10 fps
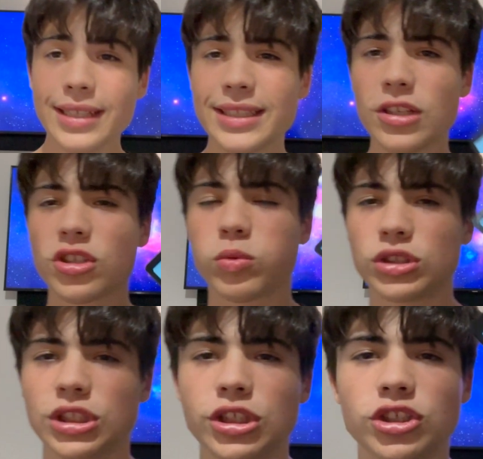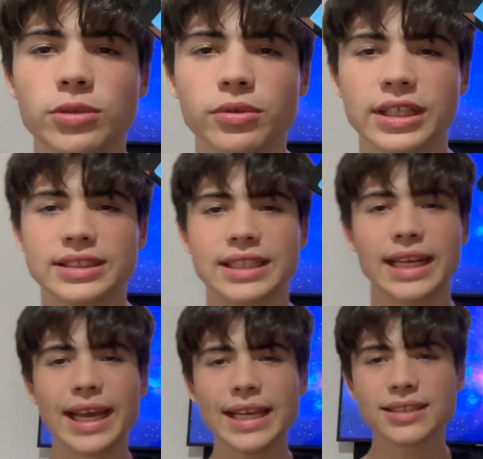say you're just watching YouTube on this thing,
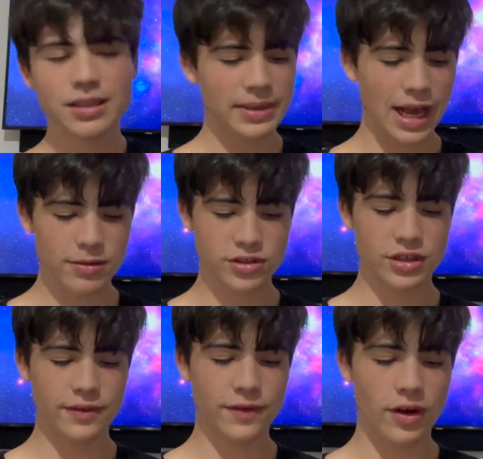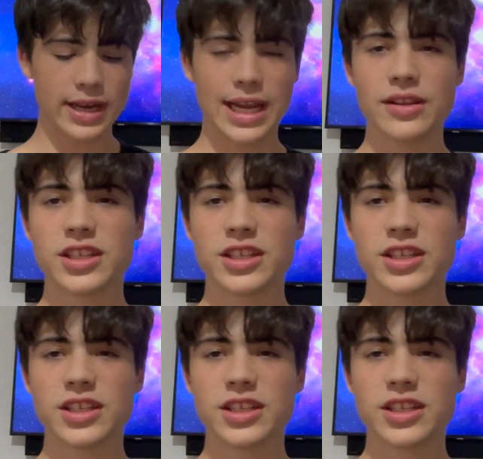it is going to be absolutely fine. Now the